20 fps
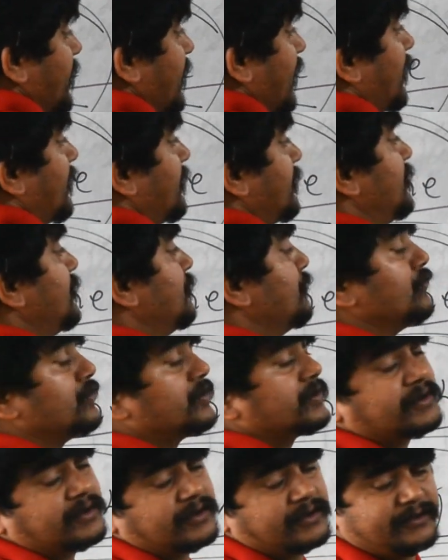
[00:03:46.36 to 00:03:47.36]
we cannot
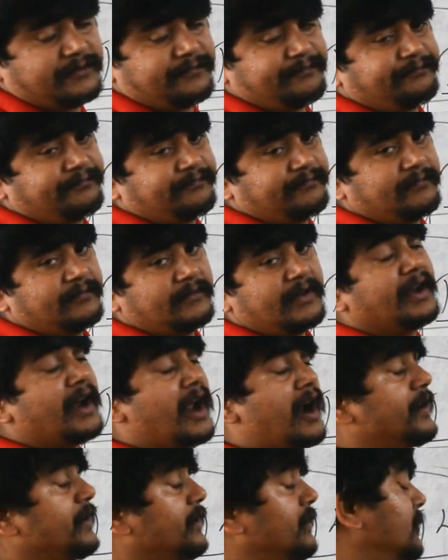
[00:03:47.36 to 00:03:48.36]
use
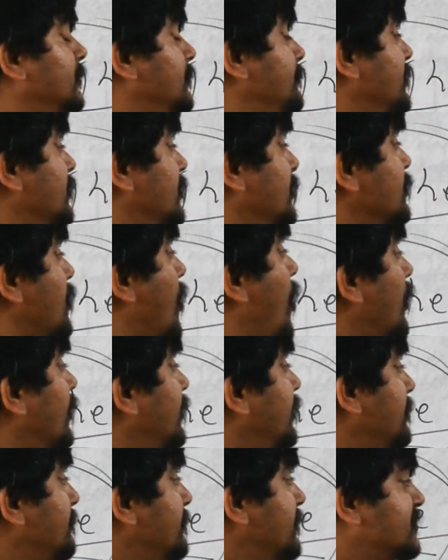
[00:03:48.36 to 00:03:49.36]
an article because
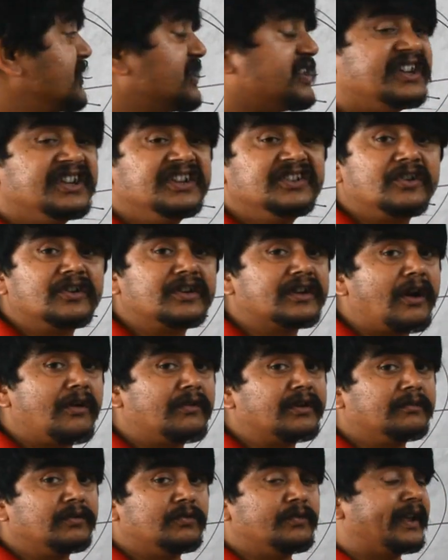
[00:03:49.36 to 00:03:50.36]
hot tea means tea is
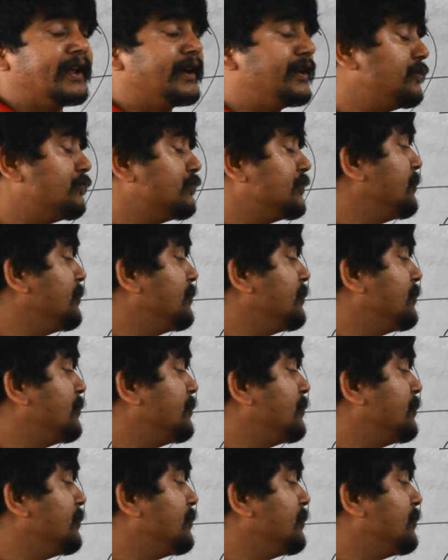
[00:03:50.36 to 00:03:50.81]
uncountable. We cannot